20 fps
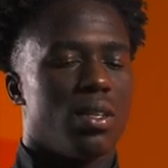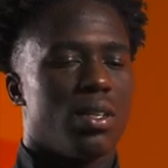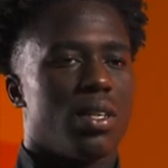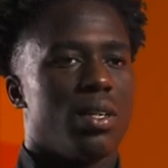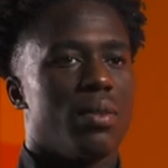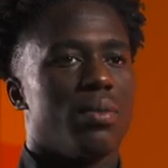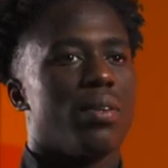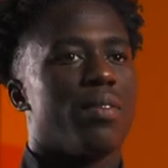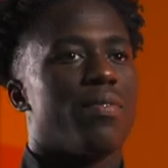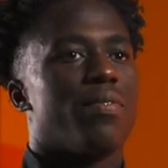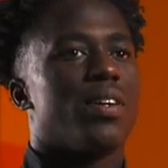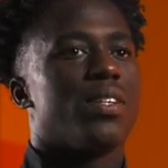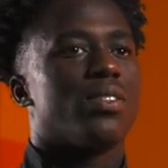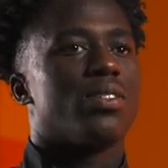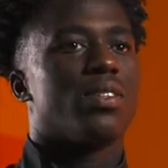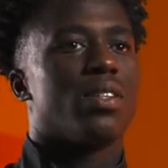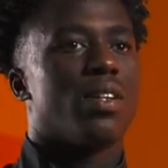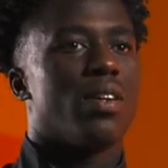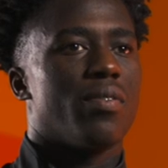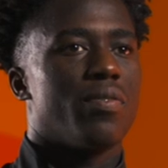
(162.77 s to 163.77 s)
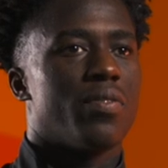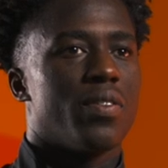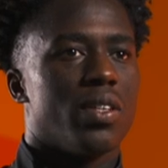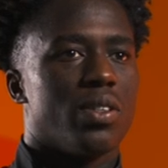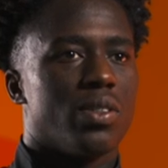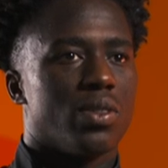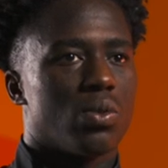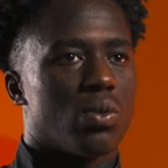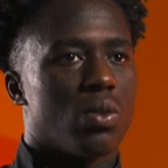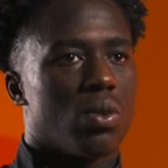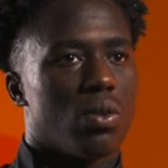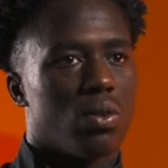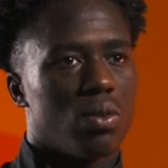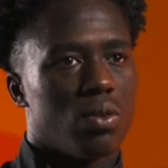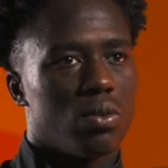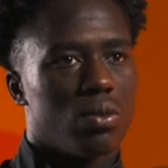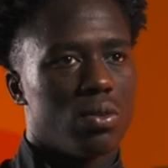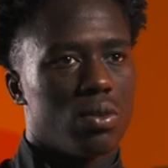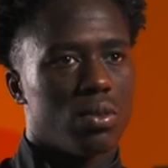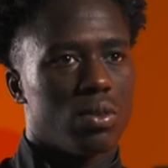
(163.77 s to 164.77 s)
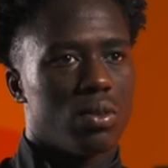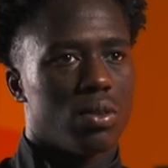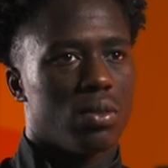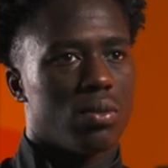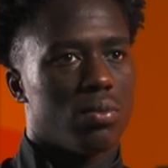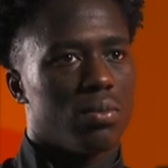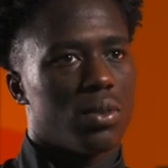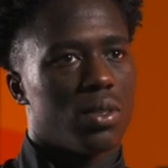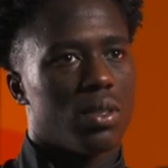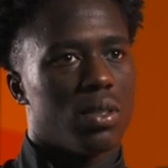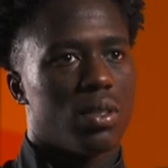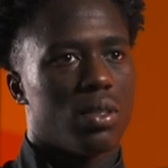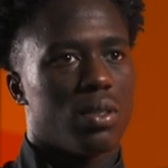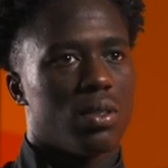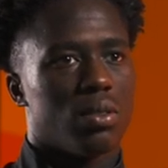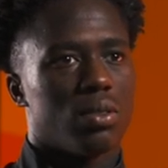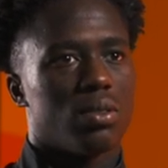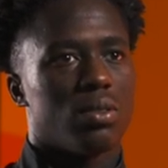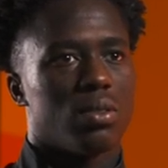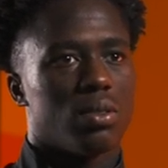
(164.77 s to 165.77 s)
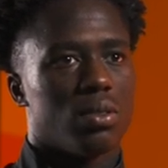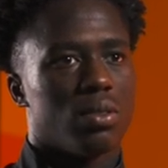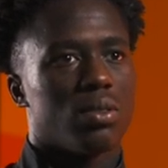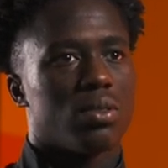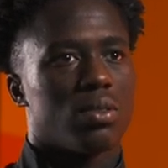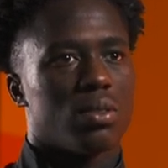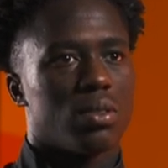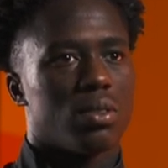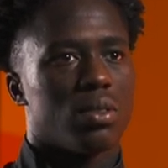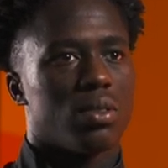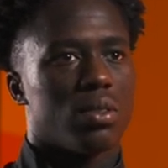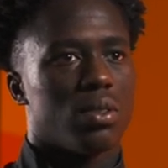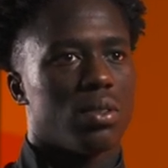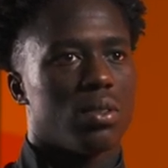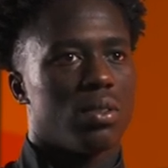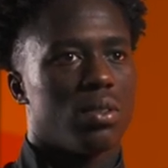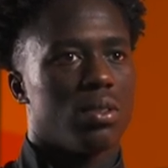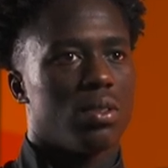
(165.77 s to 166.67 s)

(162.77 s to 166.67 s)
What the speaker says: keep the fans on their feet as well, I'm saying. So, yeah.